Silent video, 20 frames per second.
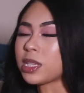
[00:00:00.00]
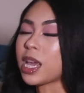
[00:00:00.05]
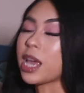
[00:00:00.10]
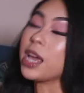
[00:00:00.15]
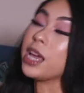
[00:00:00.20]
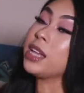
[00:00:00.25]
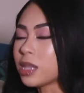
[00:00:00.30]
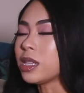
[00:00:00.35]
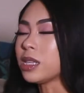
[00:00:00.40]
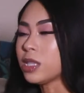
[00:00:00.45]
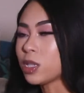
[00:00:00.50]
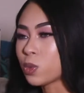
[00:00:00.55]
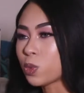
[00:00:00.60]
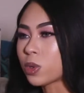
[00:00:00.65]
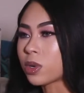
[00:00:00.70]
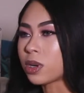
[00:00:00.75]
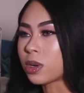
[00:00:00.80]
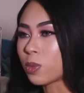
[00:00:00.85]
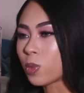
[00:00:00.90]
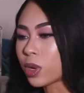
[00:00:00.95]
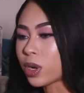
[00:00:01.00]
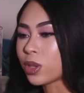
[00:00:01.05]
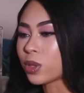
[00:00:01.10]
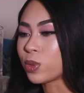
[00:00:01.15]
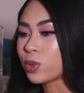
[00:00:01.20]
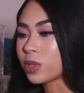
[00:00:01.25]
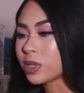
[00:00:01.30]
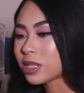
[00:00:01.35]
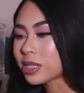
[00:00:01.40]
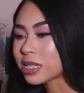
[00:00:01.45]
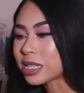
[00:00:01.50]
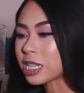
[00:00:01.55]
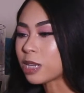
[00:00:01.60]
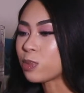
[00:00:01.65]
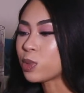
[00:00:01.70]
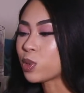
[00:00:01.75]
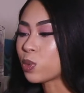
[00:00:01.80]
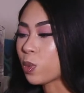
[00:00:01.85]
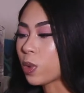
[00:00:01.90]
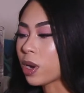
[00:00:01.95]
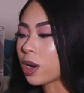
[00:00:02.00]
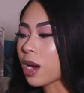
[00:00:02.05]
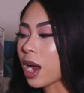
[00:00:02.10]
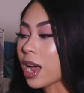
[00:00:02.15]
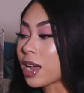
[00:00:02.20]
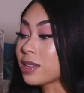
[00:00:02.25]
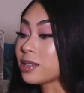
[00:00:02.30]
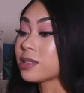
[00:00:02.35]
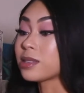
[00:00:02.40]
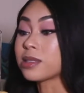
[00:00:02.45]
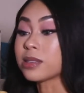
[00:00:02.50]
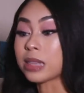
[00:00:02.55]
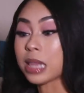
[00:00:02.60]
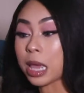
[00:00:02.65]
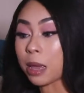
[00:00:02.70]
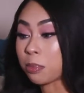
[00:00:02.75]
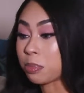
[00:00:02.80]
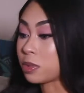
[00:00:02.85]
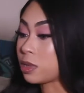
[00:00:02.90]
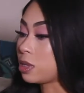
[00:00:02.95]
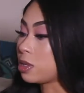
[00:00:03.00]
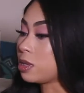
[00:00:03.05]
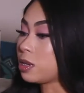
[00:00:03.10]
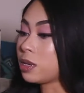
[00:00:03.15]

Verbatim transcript: And this is where one of those sleeps where I slept